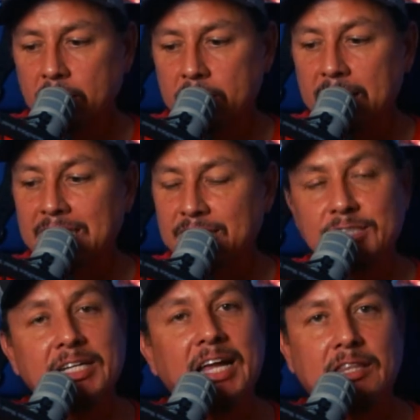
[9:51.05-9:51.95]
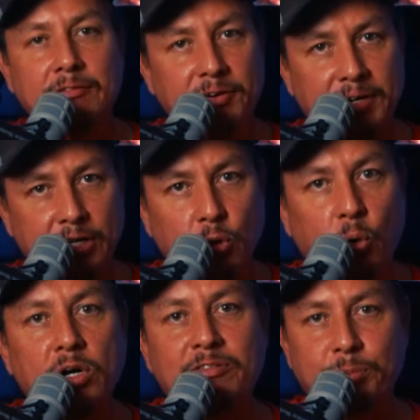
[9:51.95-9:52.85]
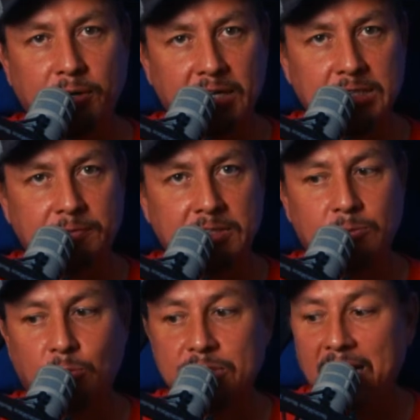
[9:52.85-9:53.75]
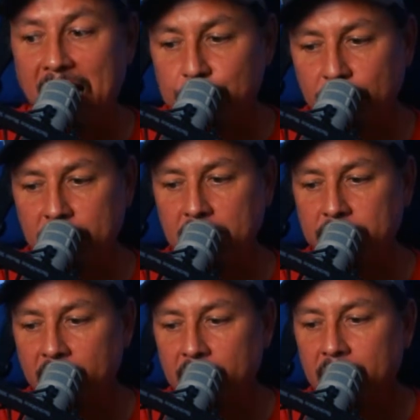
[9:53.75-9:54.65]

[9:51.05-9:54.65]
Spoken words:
that sit at the very core of progressivism, which I believe